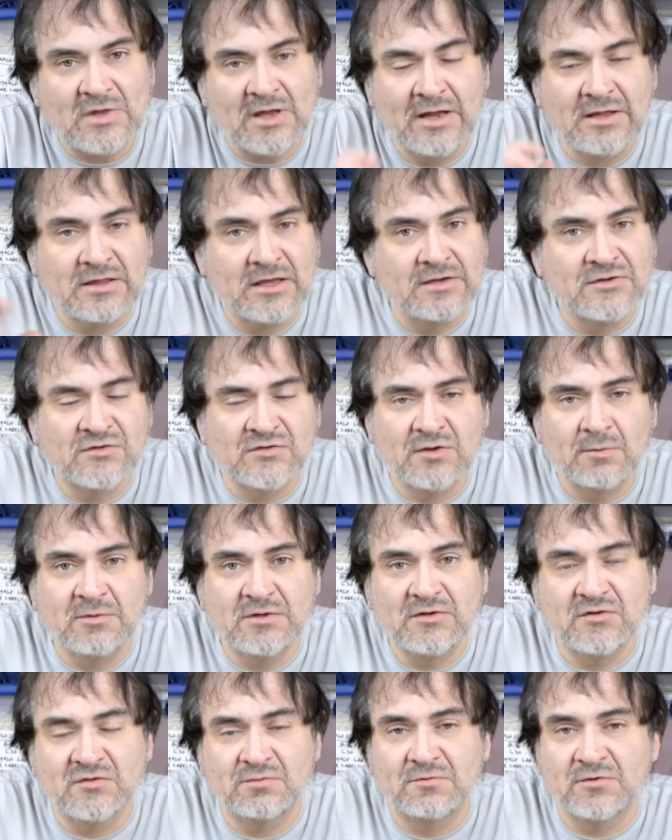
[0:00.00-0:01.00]
And then some
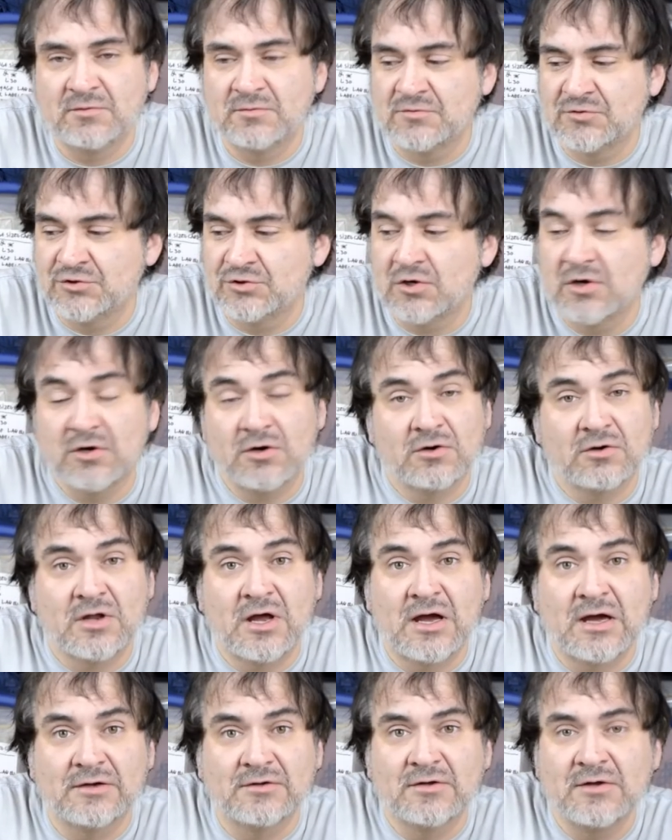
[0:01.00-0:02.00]
of this junker
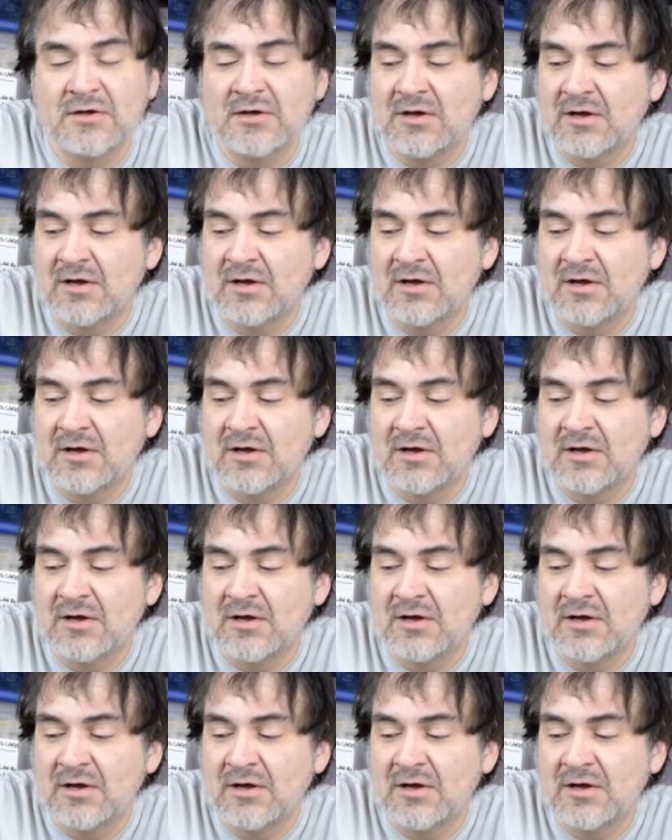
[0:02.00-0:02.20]
lot,